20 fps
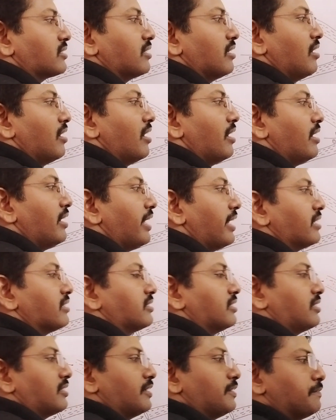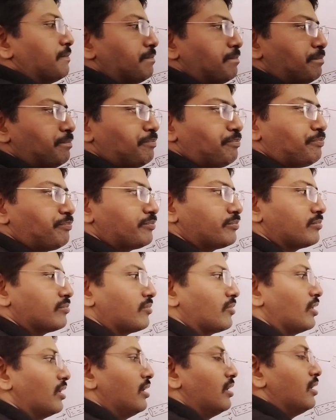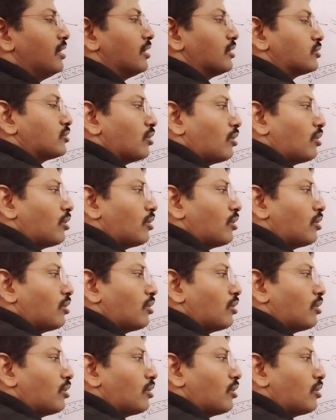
So now you remember this formula,